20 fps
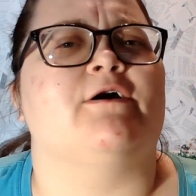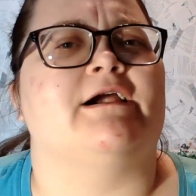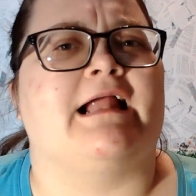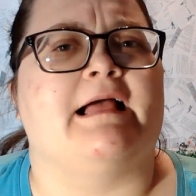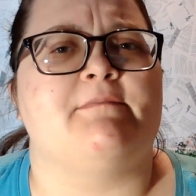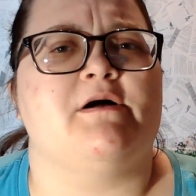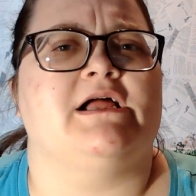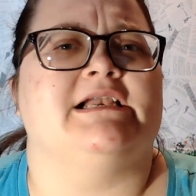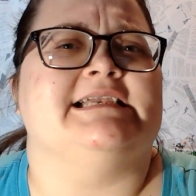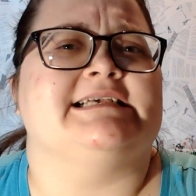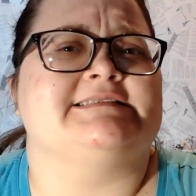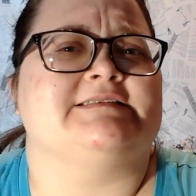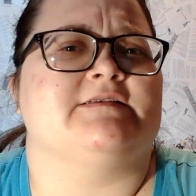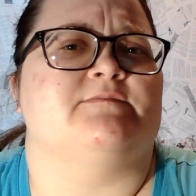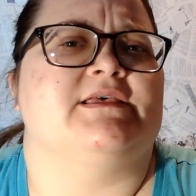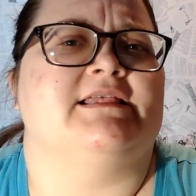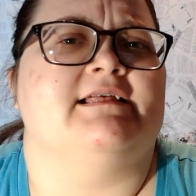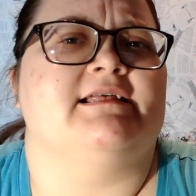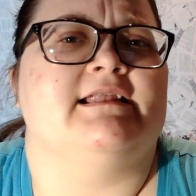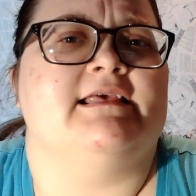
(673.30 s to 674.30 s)
and I'm on
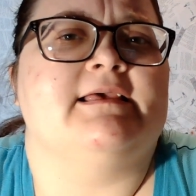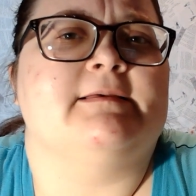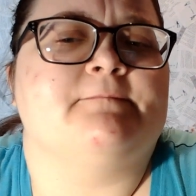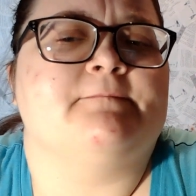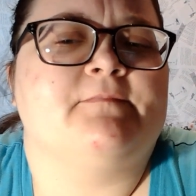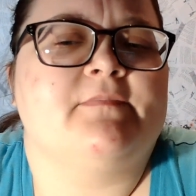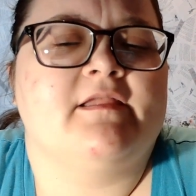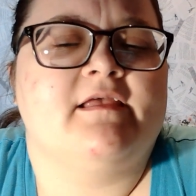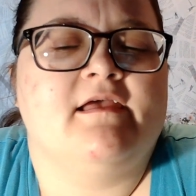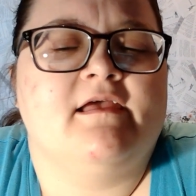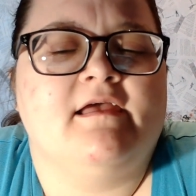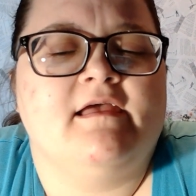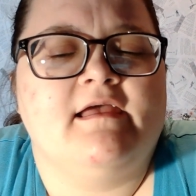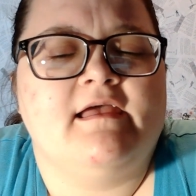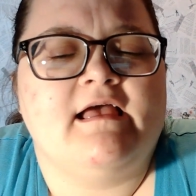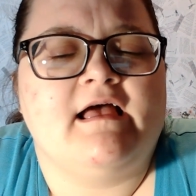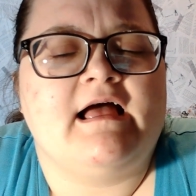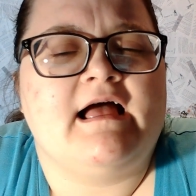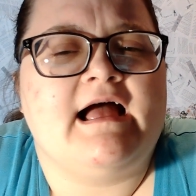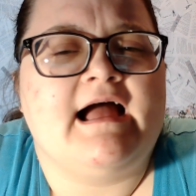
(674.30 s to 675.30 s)
disability.
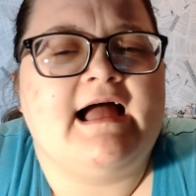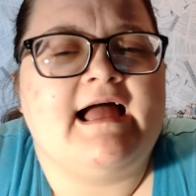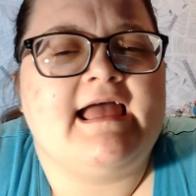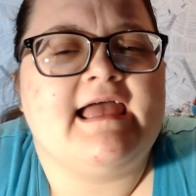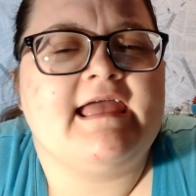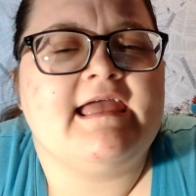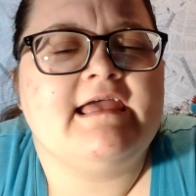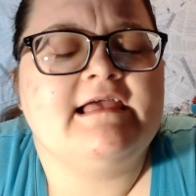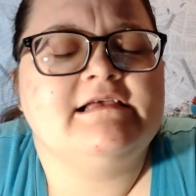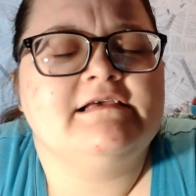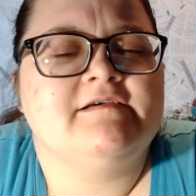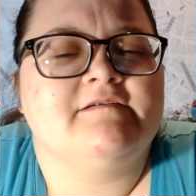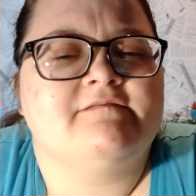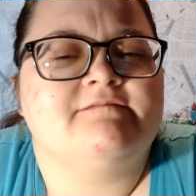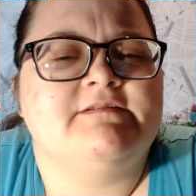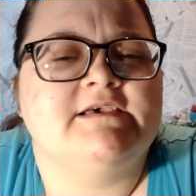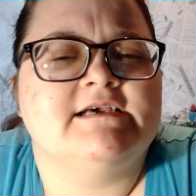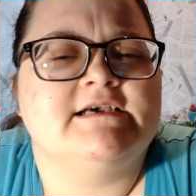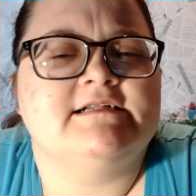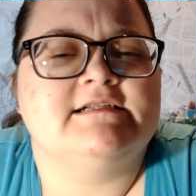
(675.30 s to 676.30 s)
I
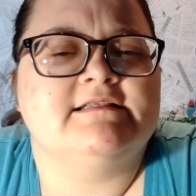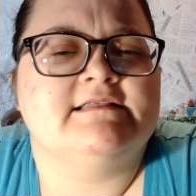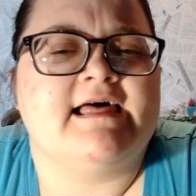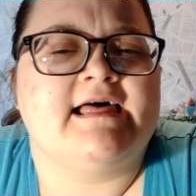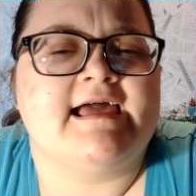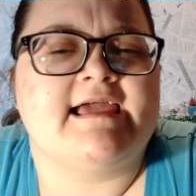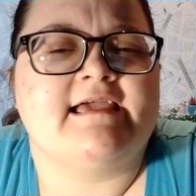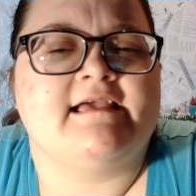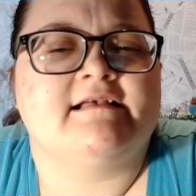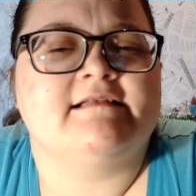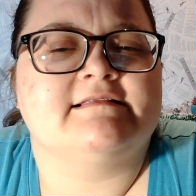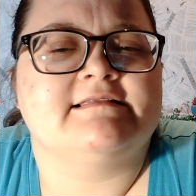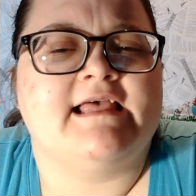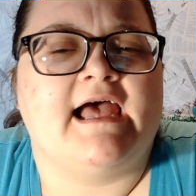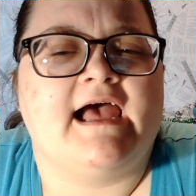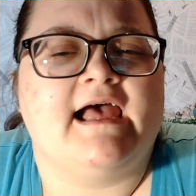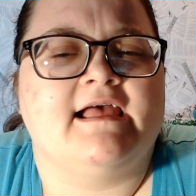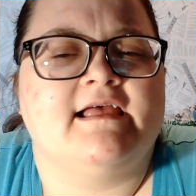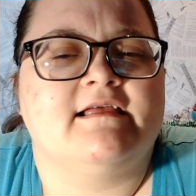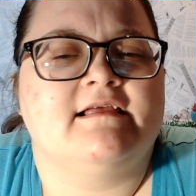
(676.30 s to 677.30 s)
feel like
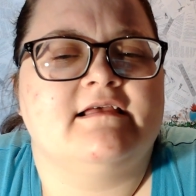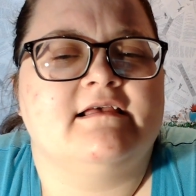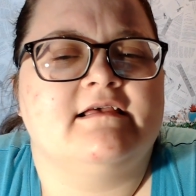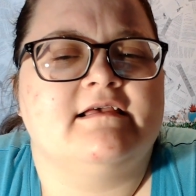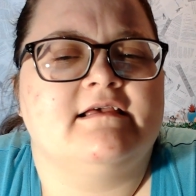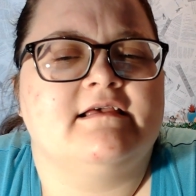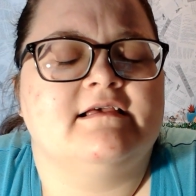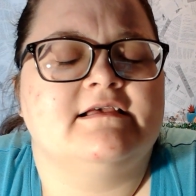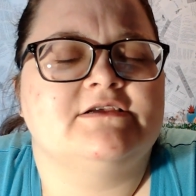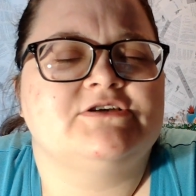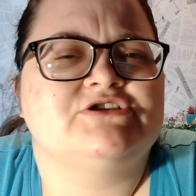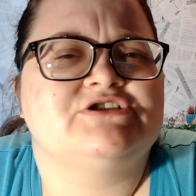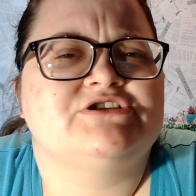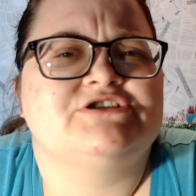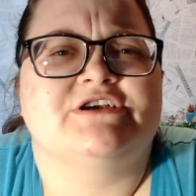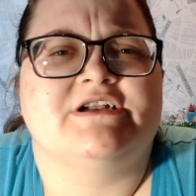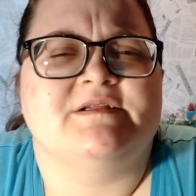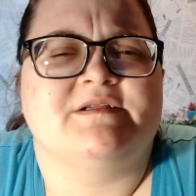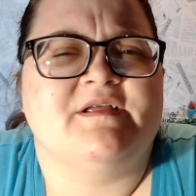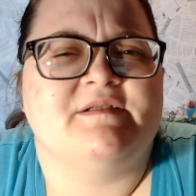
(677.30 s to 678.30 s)
that
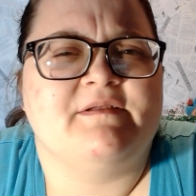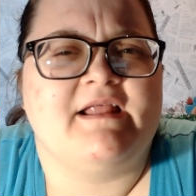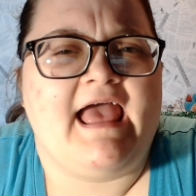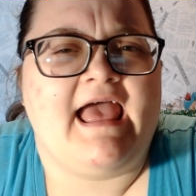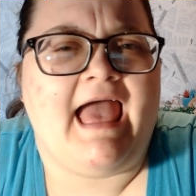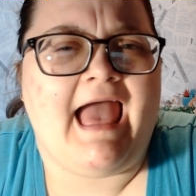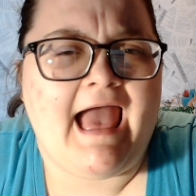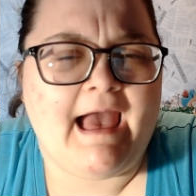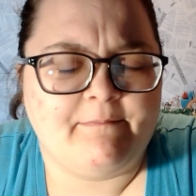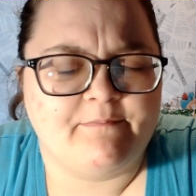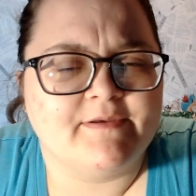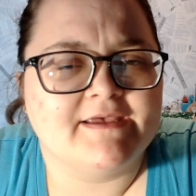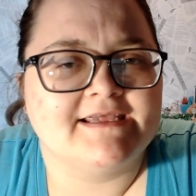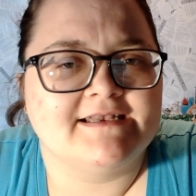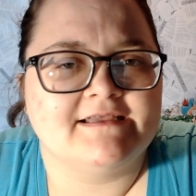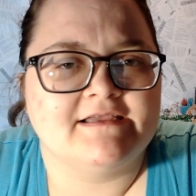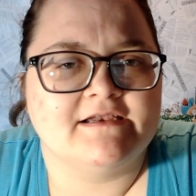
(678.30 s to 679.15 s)
shouldn't happen.